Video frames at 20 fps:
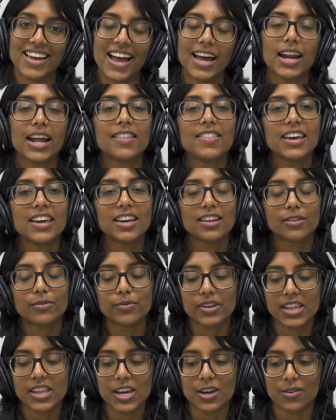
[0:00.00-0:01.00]
And I think it's
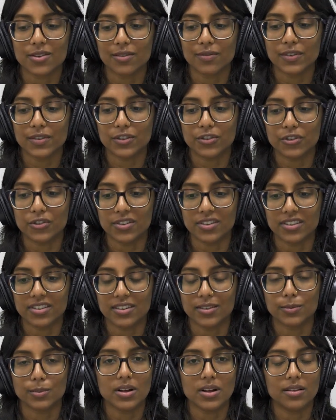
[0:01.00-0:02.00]
really good for students
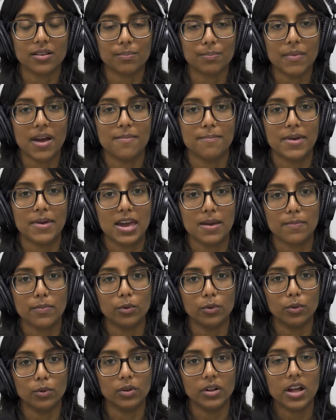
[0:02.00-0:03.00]
as well, and
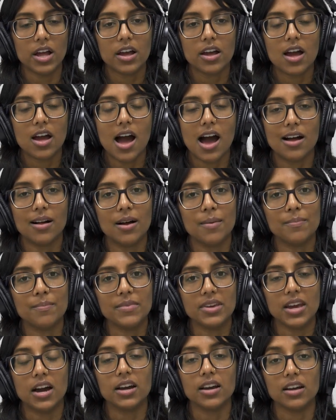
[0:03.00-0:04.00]
people
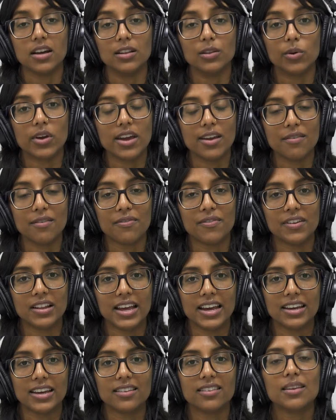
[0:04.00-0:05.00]
younger looking for
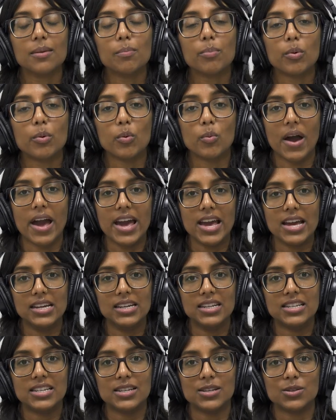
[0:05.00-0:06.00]
like a simple way
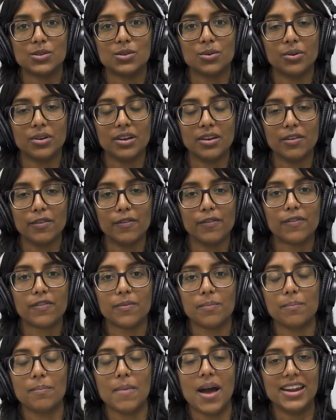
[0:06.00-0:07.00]
to sort of
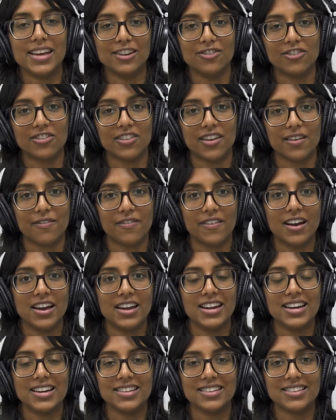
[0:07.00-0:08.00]
manage their
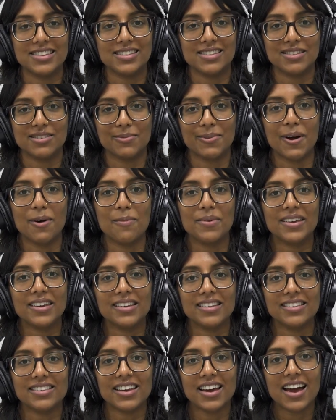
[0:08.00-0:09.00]
finances as well.
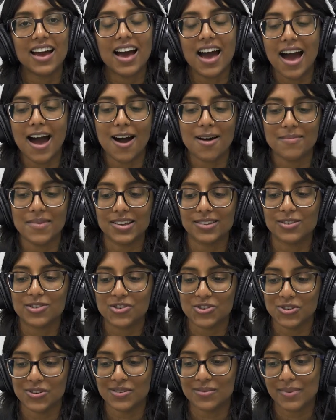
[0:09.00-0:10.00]
Because as a
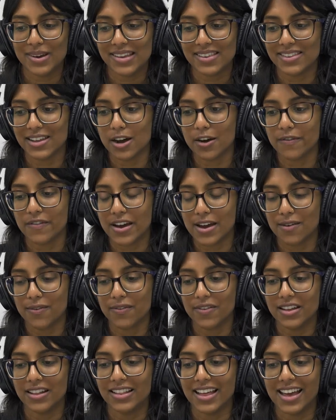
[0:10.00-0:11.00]
student myself, I
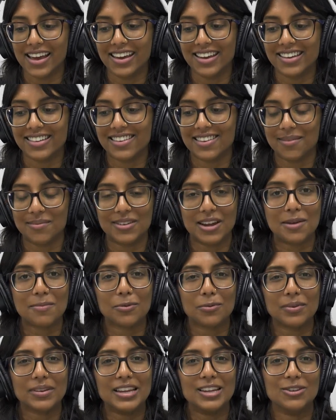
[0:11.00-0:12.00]
feel like it's
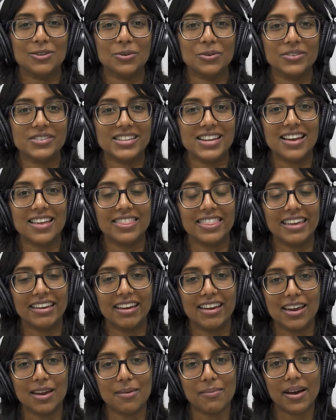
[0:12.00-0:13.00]
sometimes really daunting
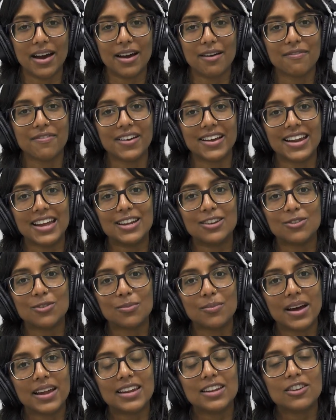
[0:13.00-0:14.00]
thinking about financial
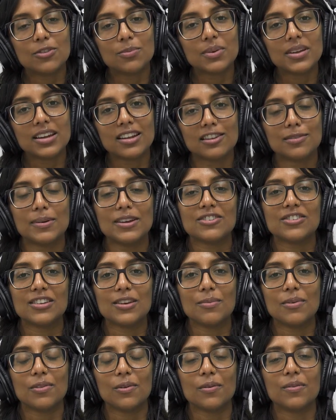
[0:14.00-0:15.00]
management, especially
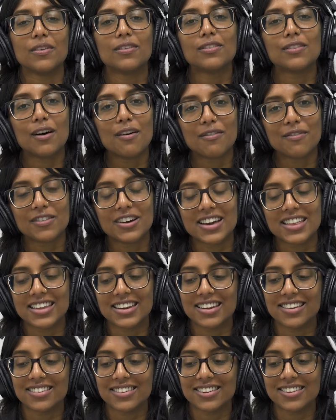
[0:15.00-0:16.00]
with all the software that
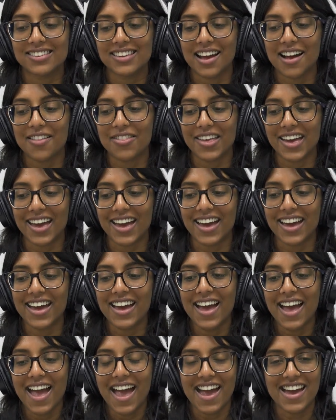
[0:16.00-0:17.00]
exists out there,
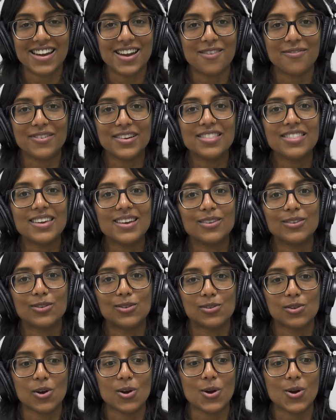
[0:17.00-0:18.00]
and everything's
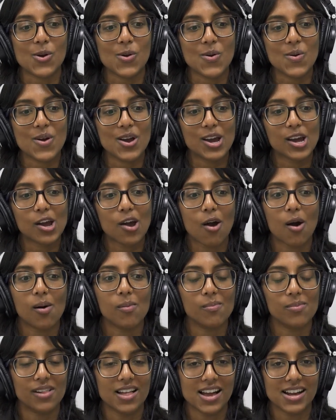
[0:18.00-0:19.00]
so
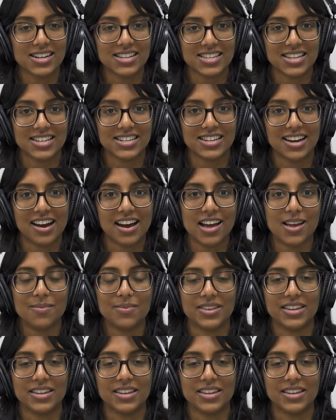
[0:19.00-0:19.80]
complex at times.